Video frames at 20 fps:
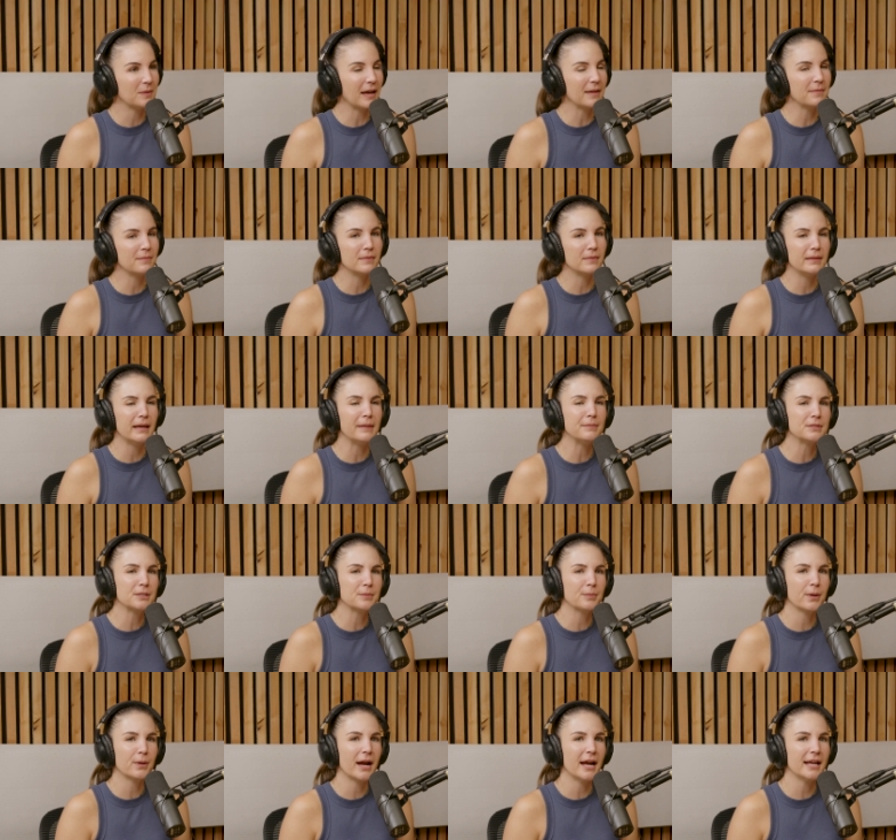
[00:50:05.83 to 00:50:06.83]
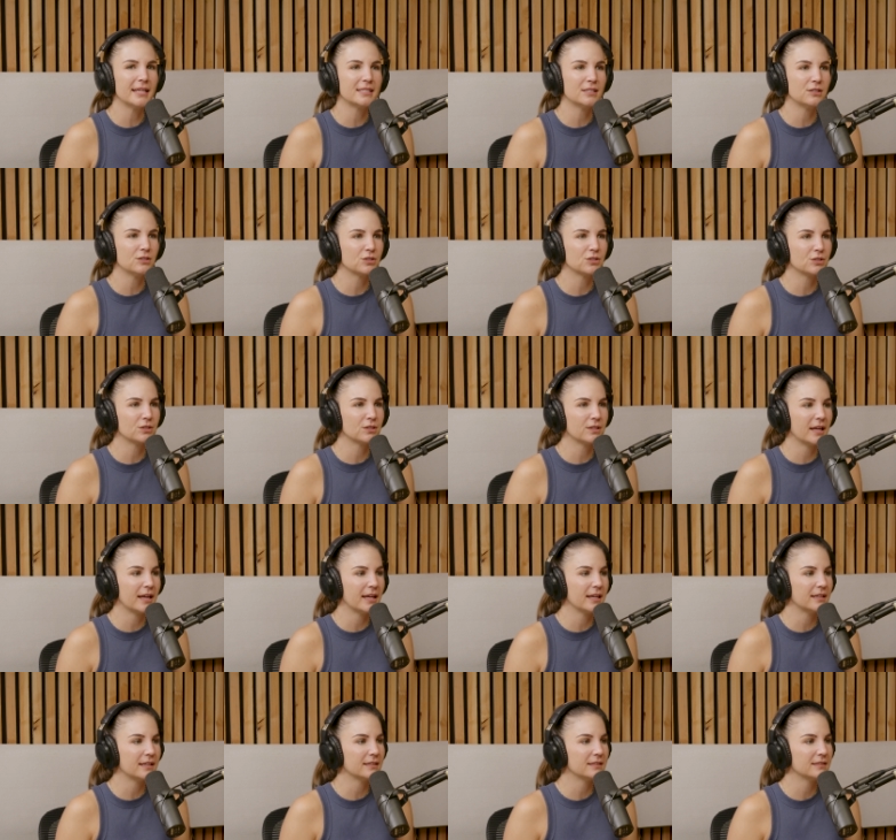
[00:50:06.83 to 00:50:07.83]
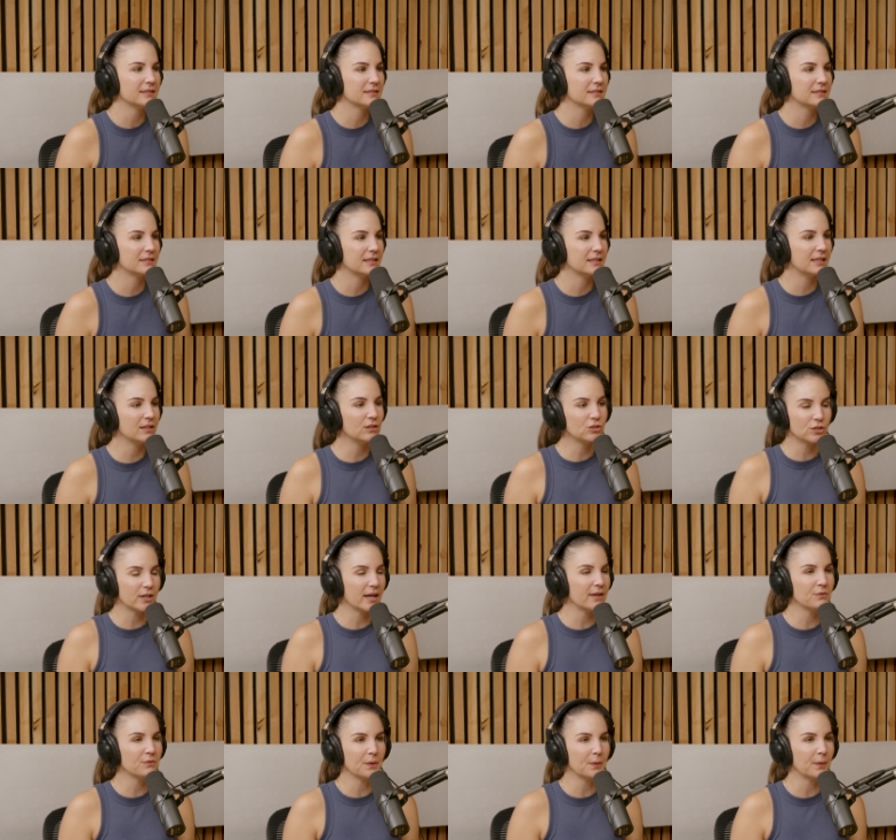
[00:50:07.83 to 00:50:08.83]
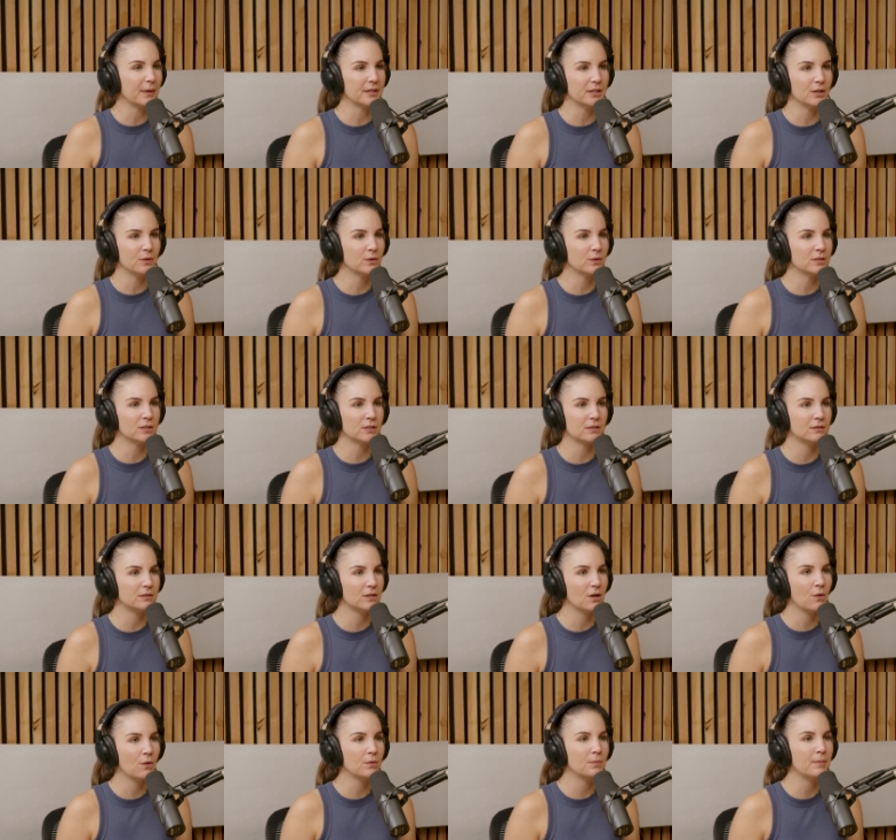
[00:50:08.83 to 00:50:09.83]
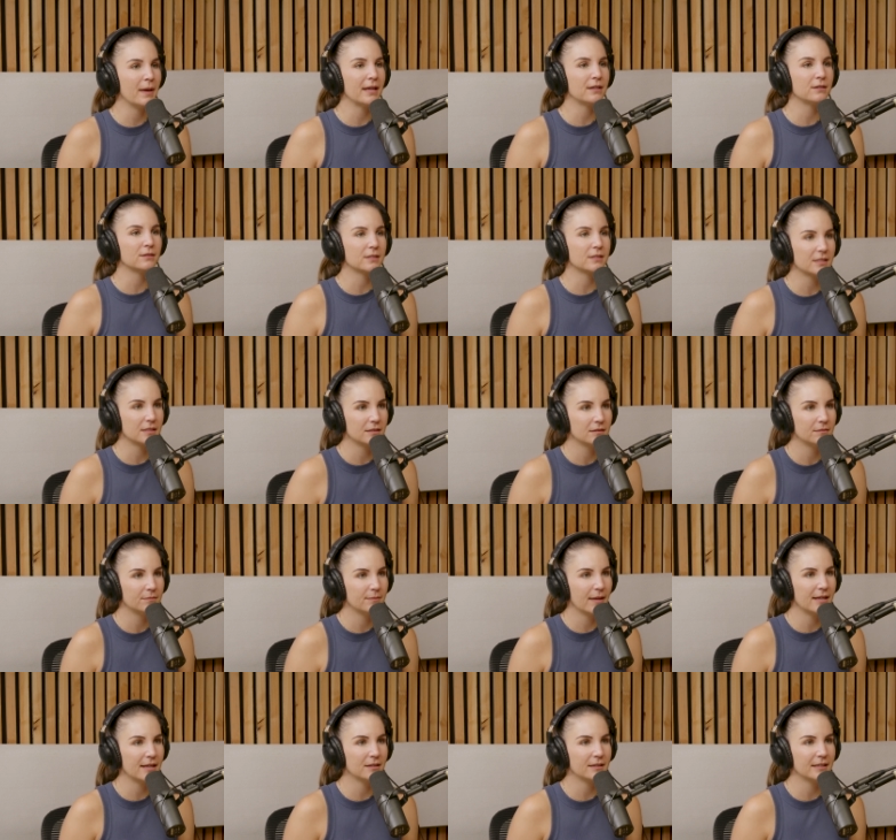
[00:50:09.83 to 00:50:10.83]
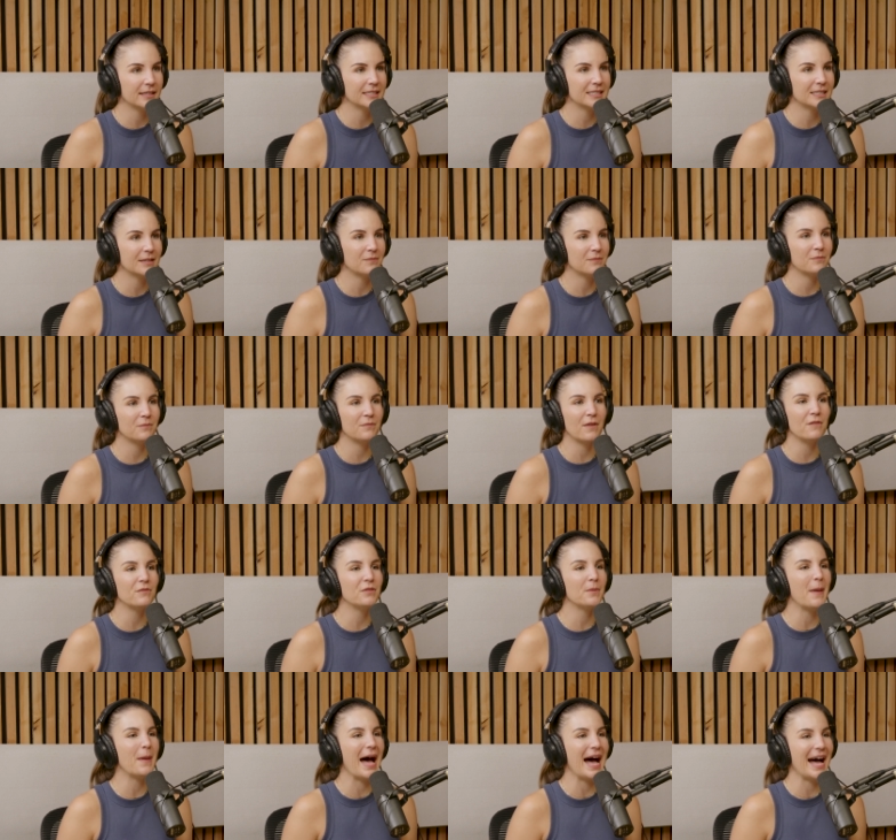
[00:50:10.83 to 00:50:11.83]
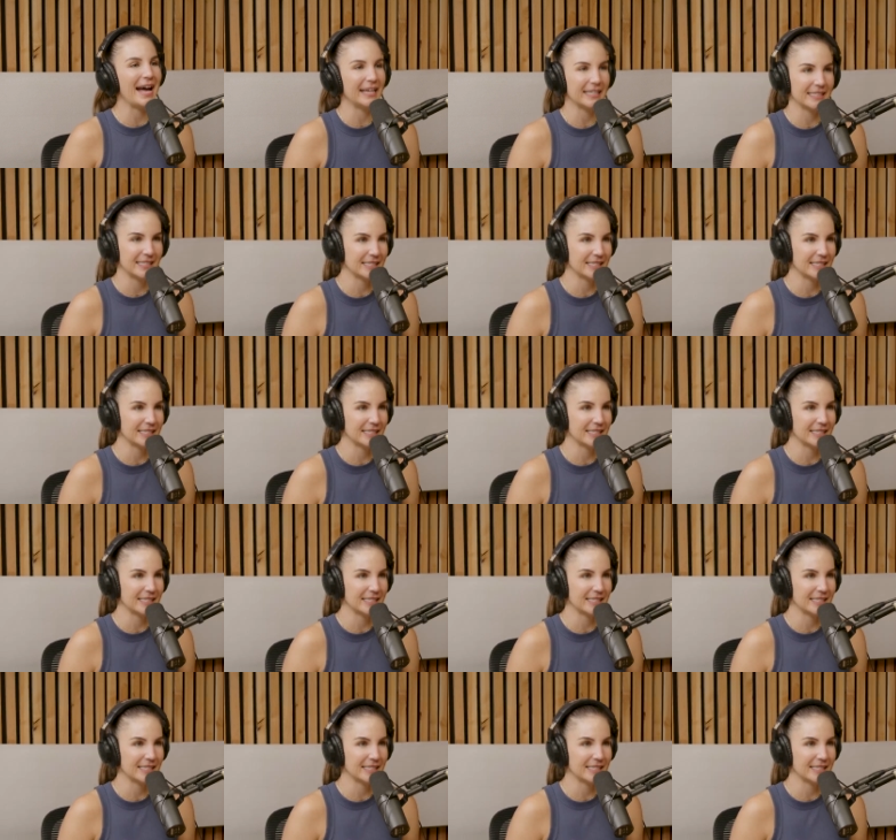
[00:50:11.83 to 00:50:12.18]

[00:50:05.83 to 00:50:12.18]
I'm surprised those are everywhere. No one pedals. Pedaling is of the past.